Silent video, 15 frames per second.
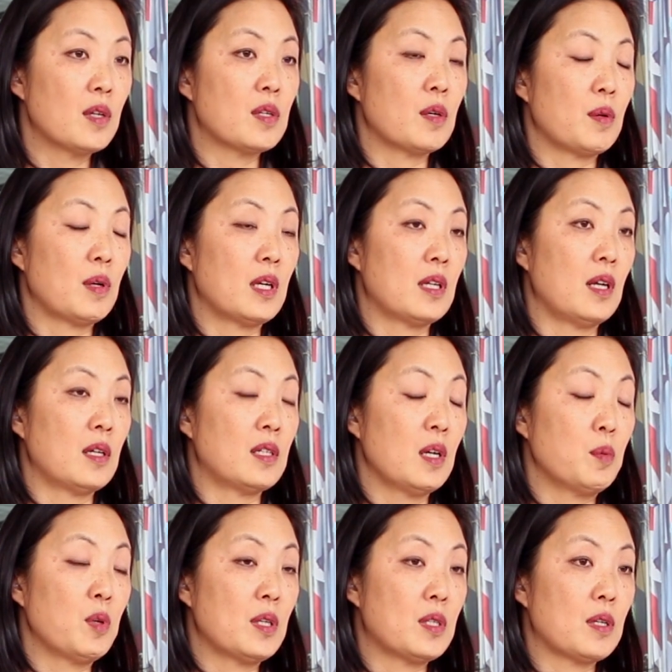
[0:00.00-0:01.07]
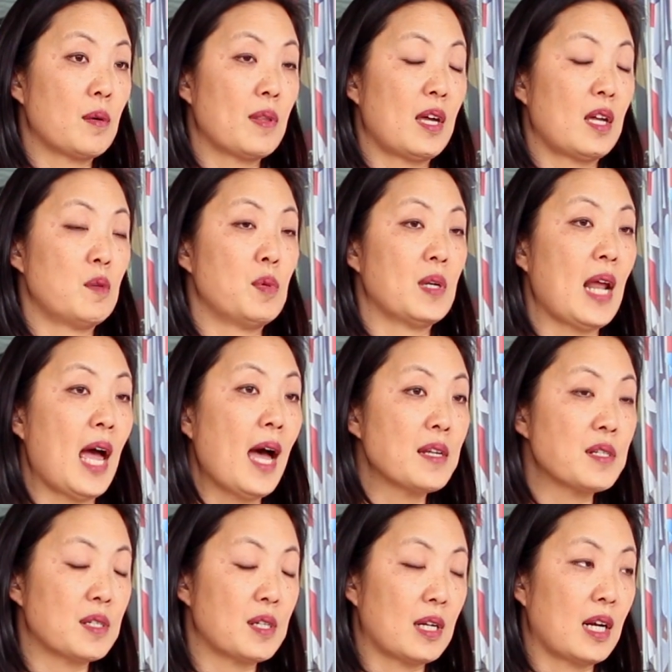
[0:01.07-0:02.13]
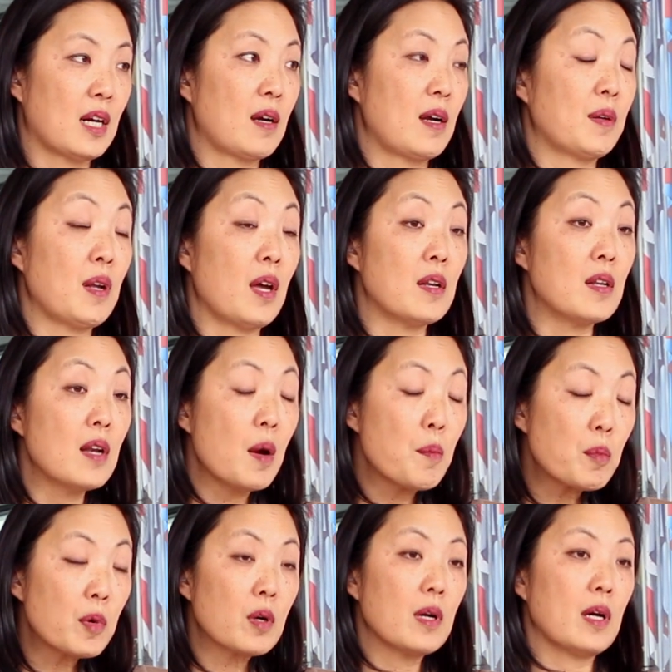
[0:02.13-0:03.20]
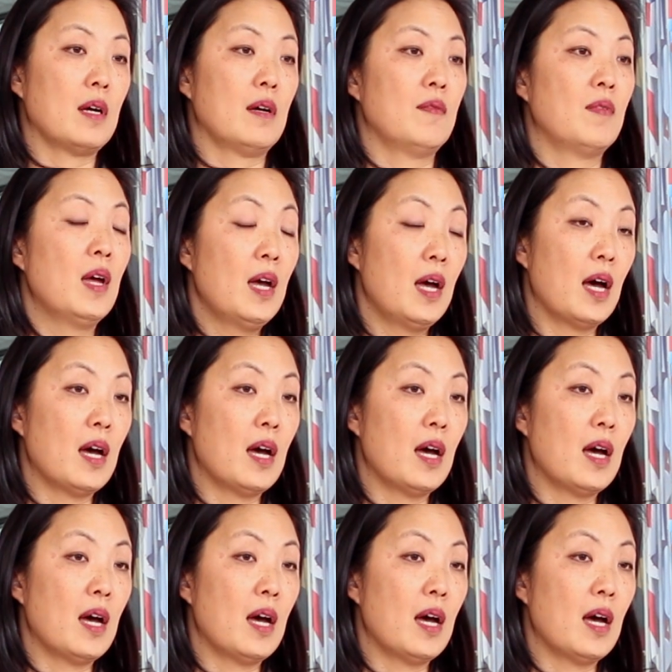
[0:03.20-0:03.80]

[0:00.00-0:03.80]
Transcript: So a WHO that had been asked to carry out a number of